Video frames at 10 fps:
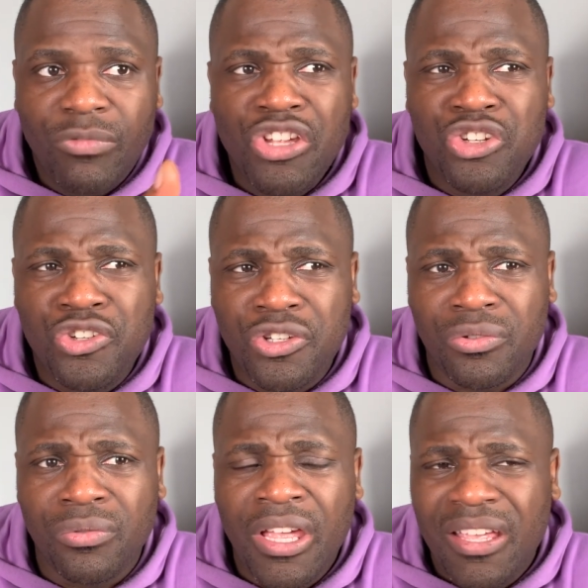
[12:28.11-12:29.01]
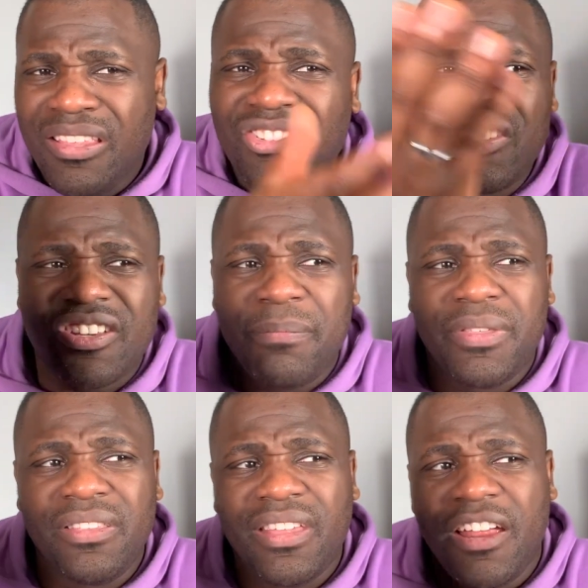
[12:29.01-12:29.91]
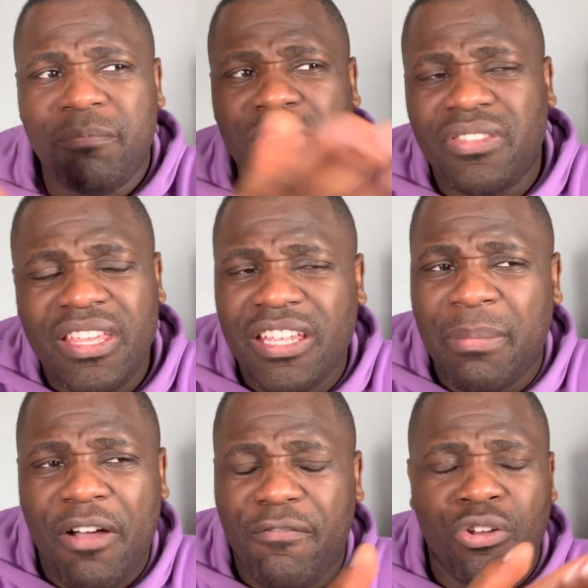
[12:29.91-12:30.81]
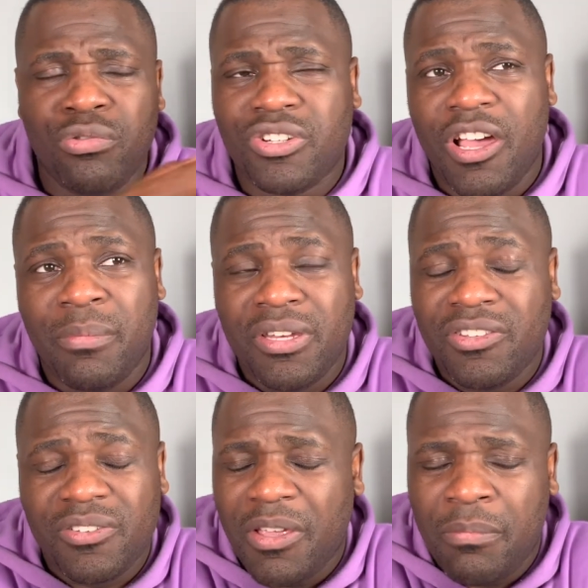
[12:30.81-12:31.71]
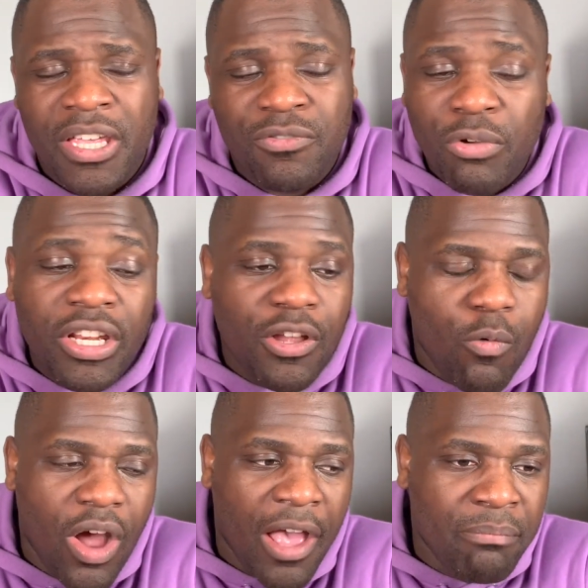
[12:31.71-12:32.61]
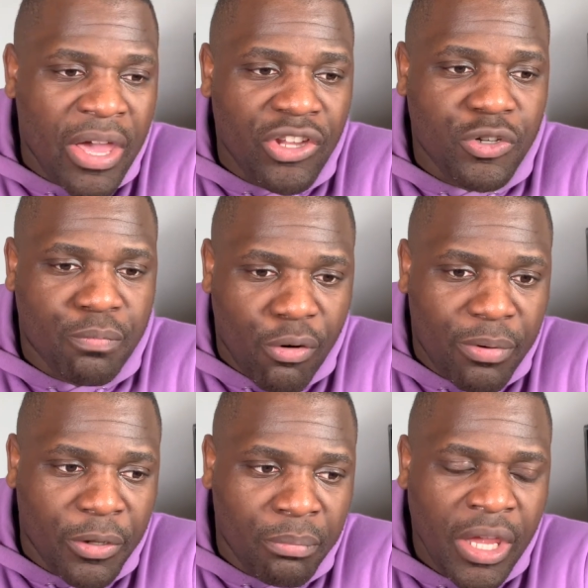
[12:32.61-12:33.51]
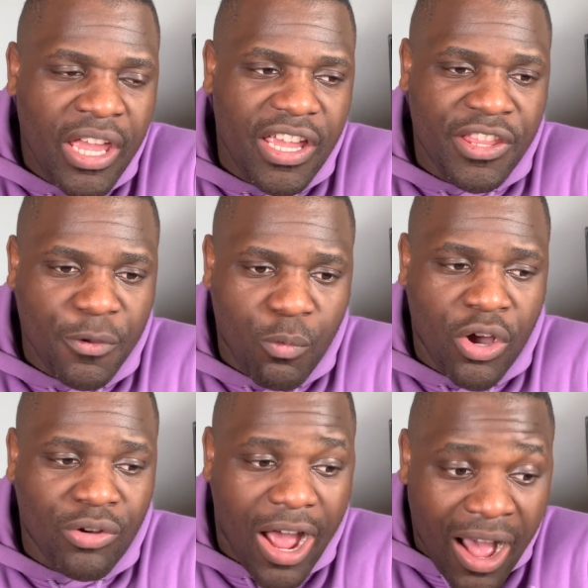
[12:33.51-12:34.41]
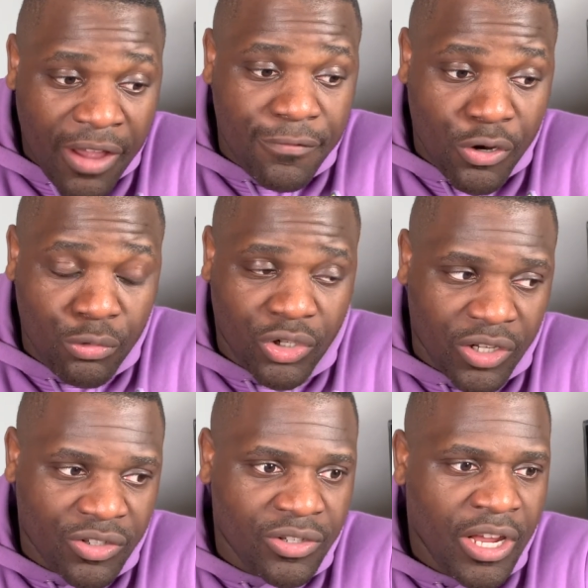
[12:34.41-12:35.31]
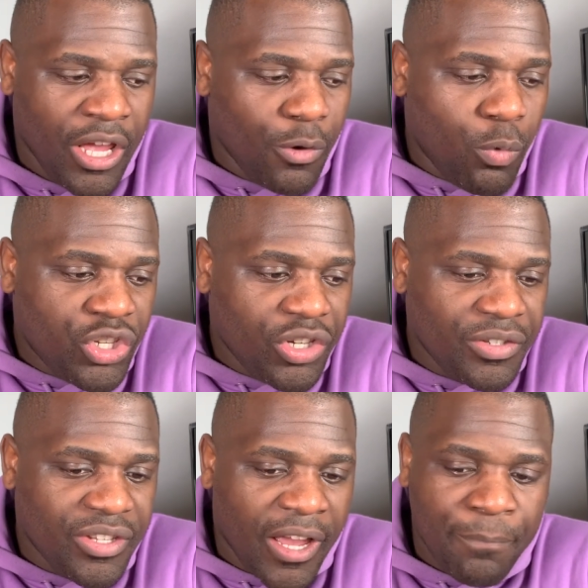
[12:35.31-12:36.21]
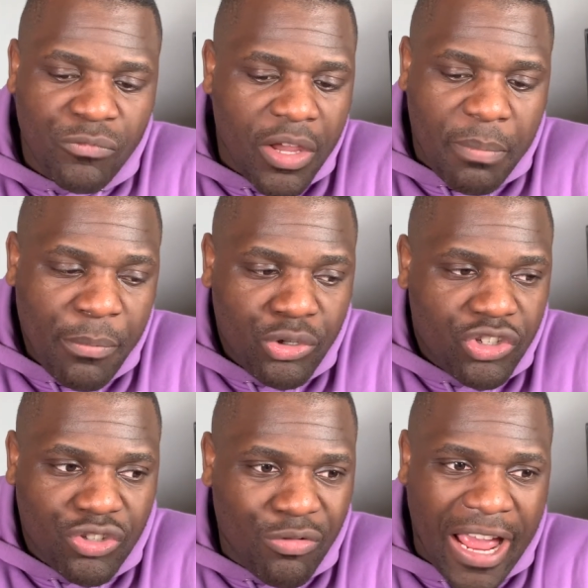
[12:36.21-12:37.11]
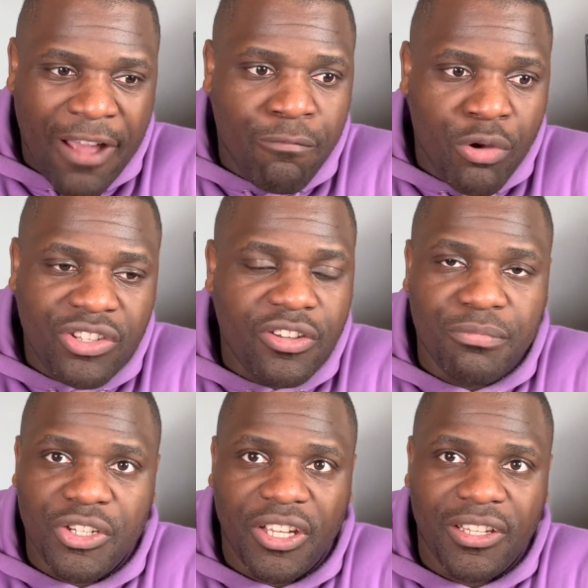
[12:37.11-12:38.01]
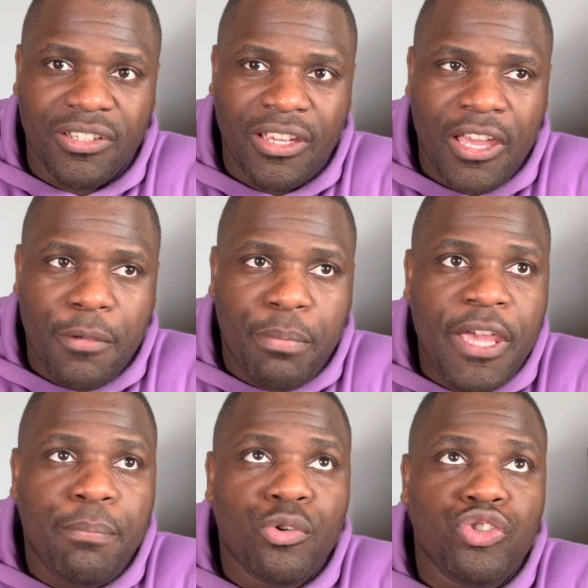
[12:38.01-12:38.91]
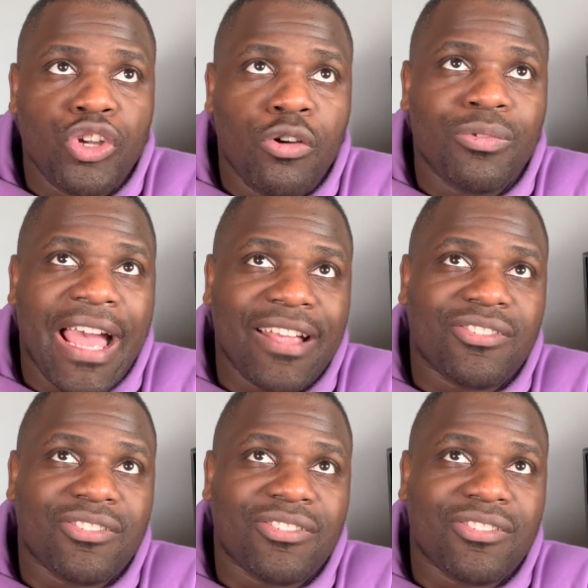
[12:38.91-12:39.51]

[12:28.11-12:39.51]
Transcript: to do? This is something that I've been thinking about for a long time, and is is really quite a major problem in the world, I've noticed, which is that people just don't have wisdom today. People don't,